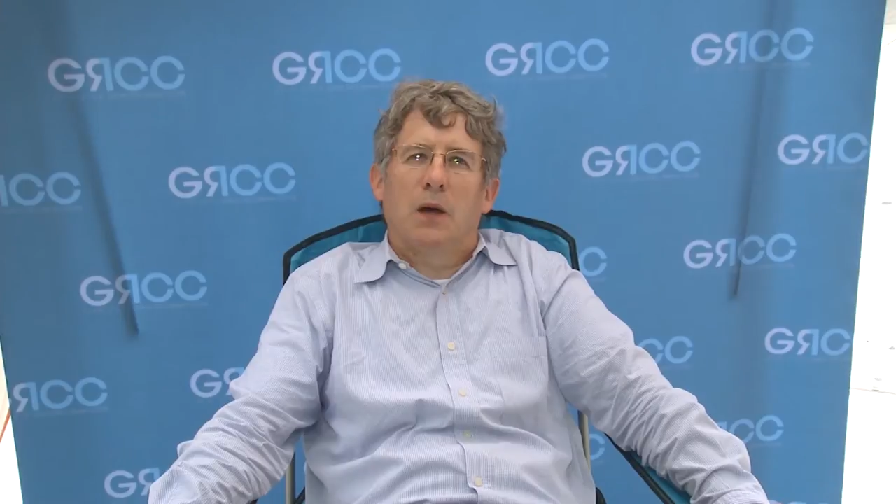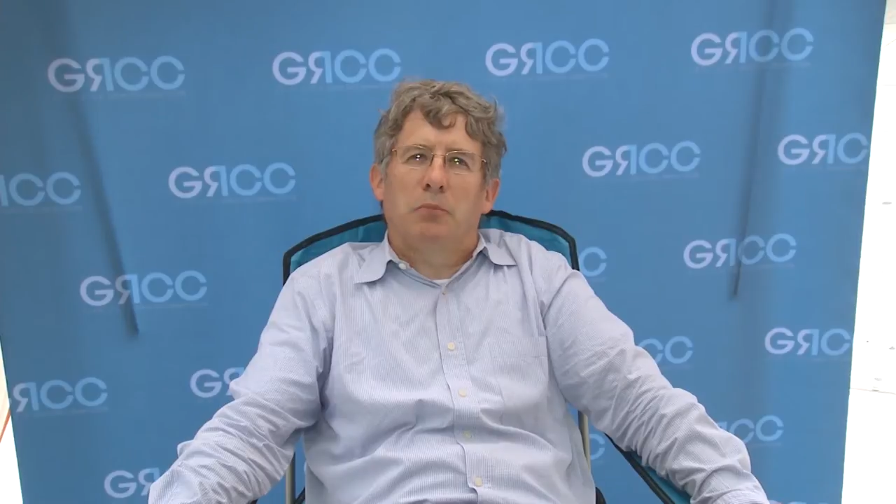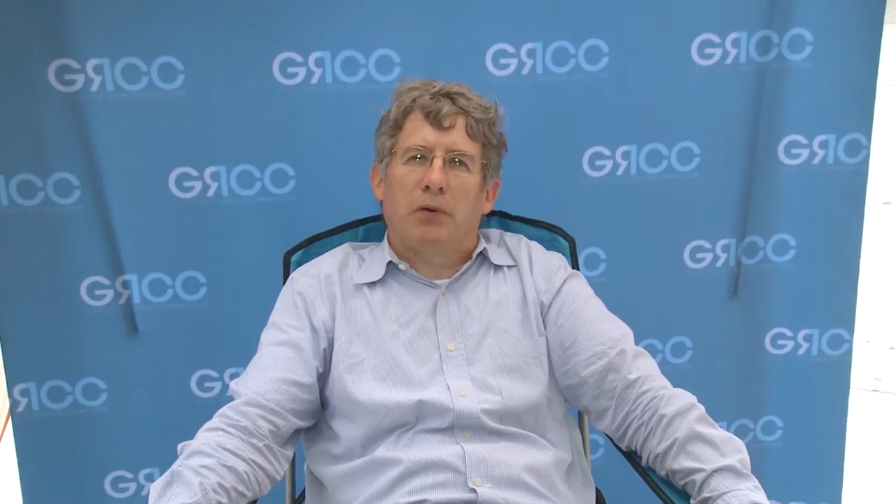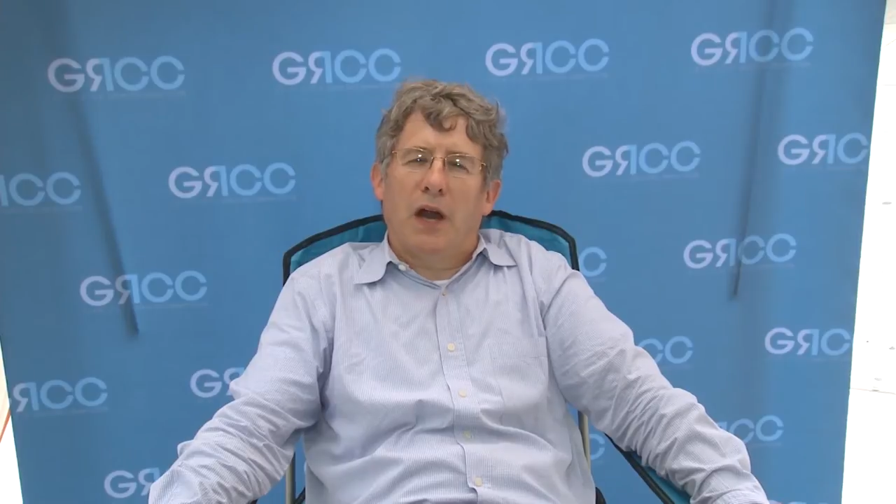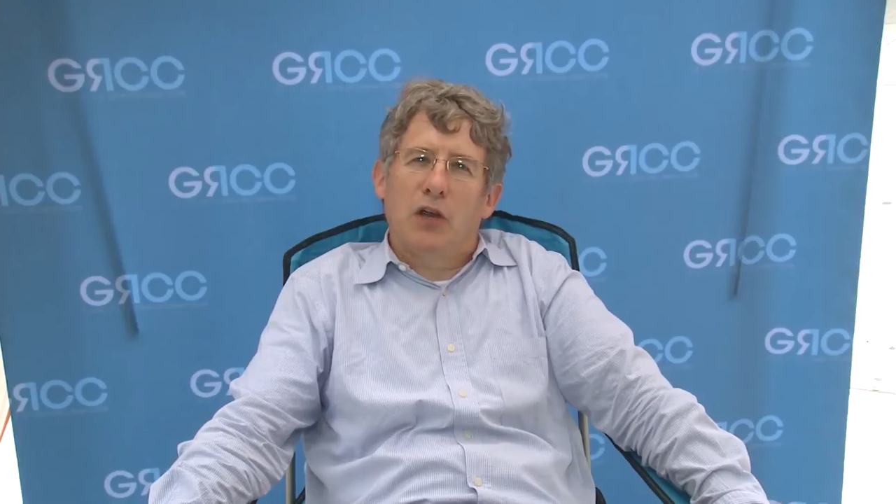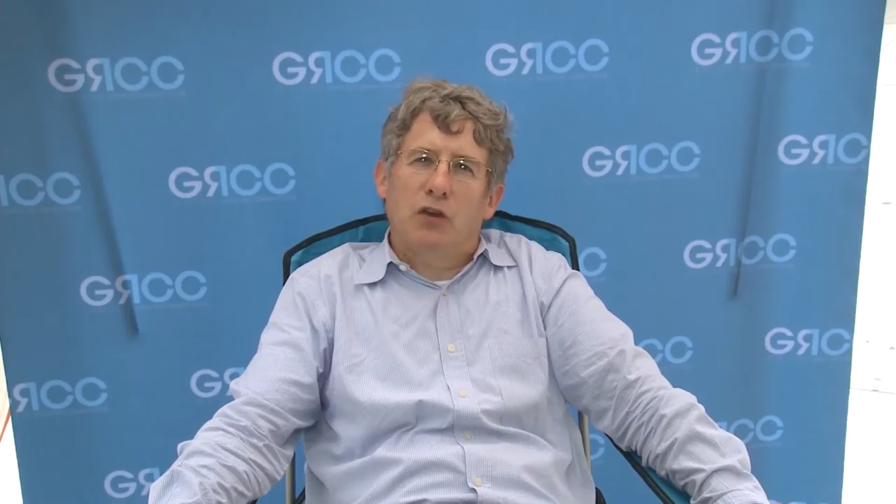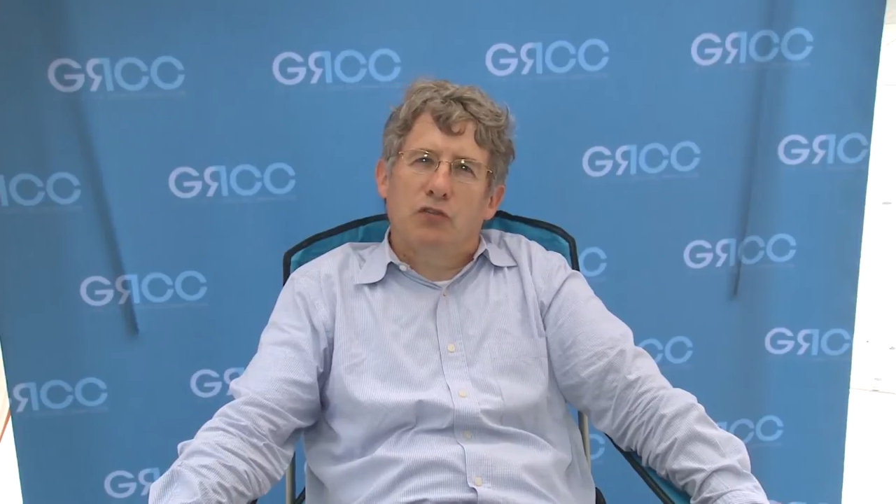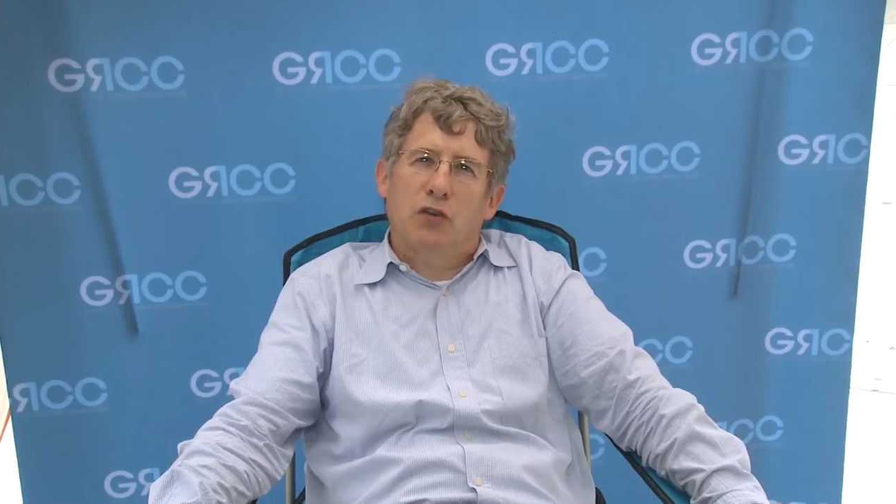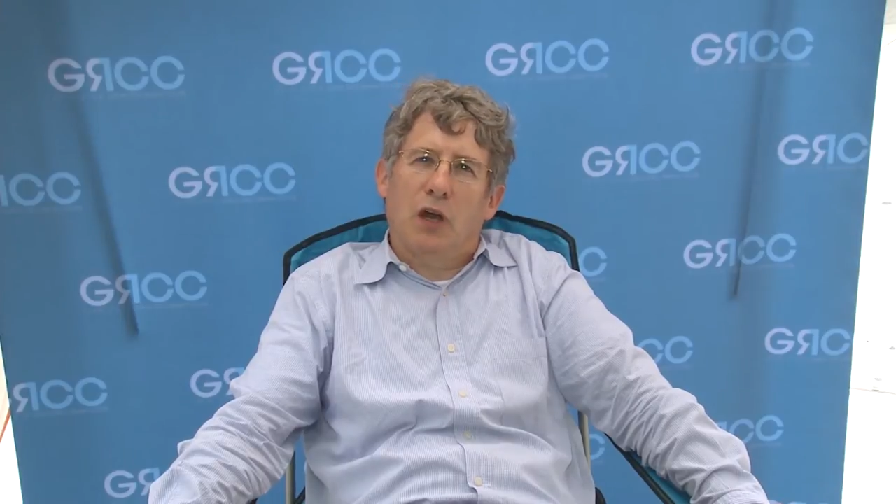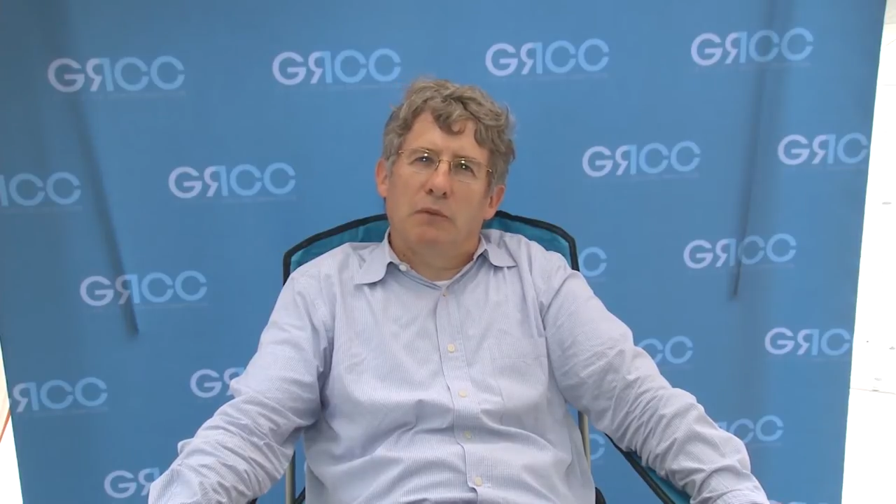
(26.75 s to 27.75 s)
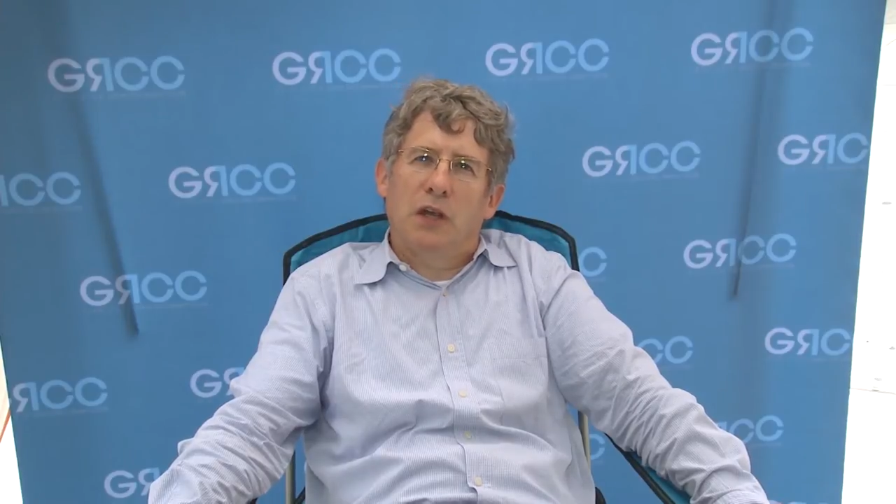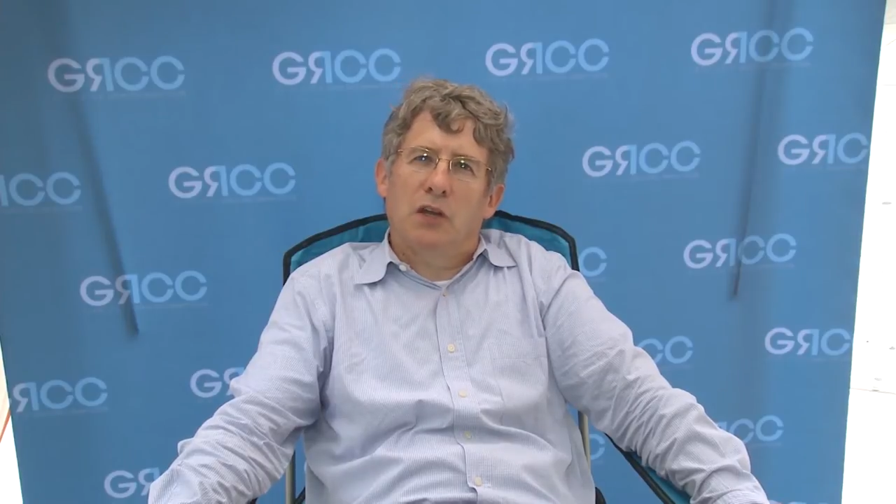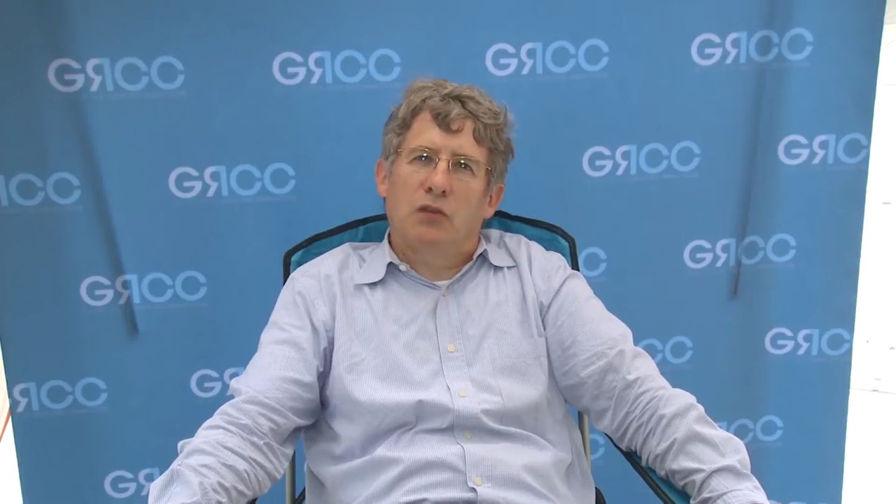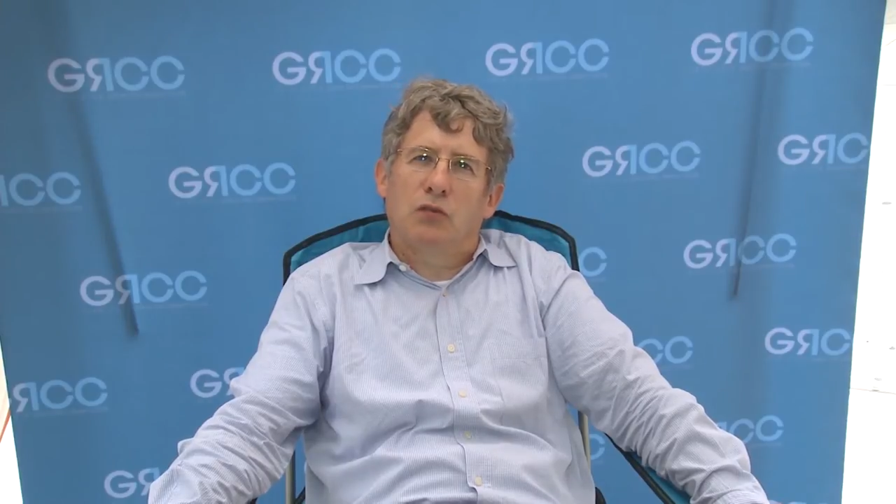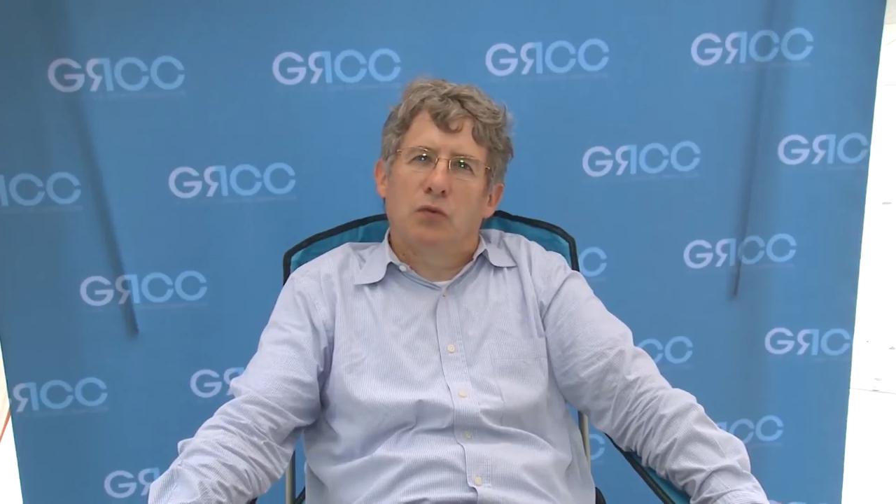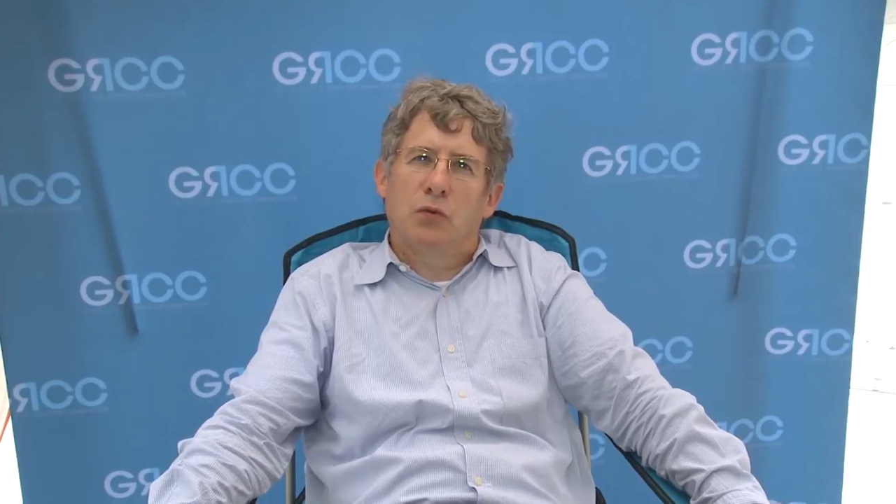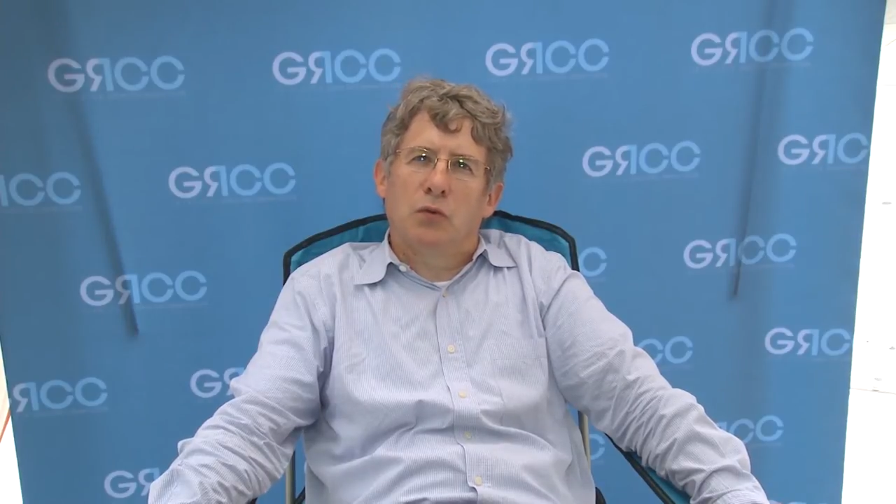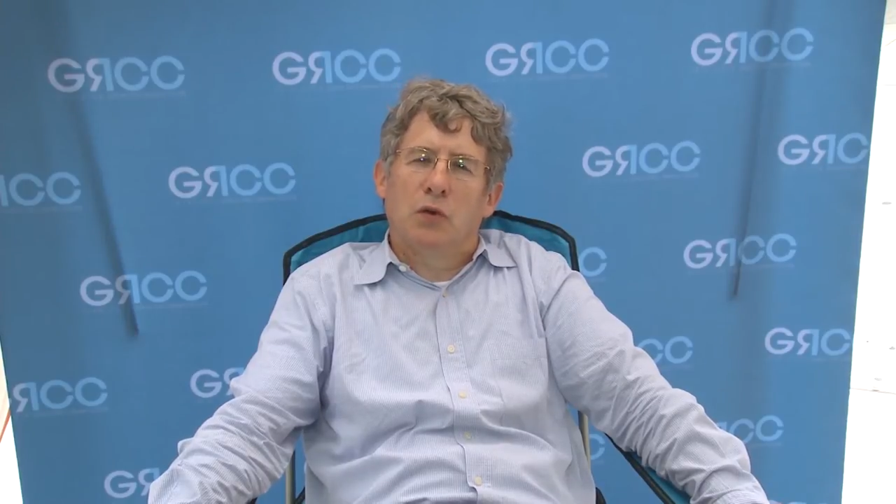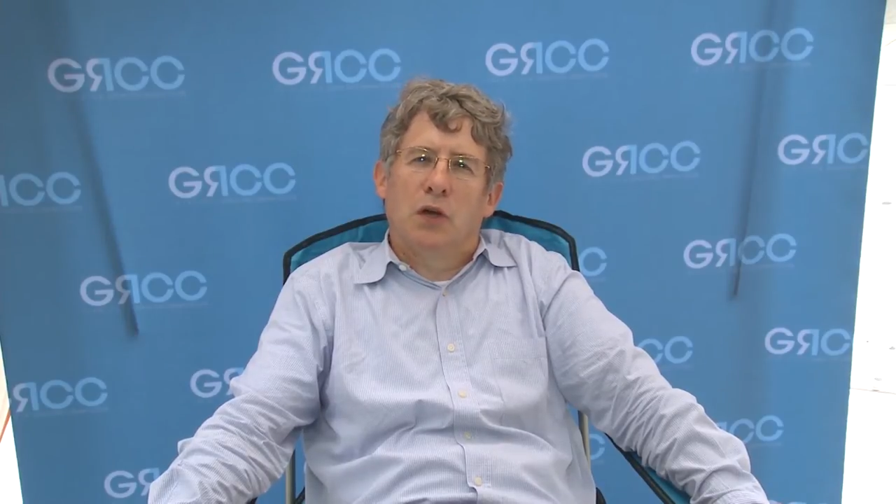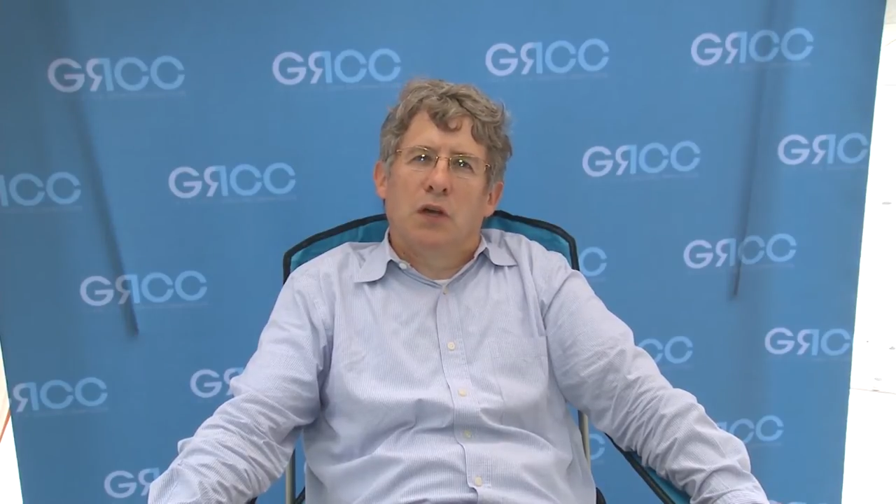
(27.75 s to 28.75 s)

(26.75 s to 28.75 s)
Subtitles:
Prior to coming to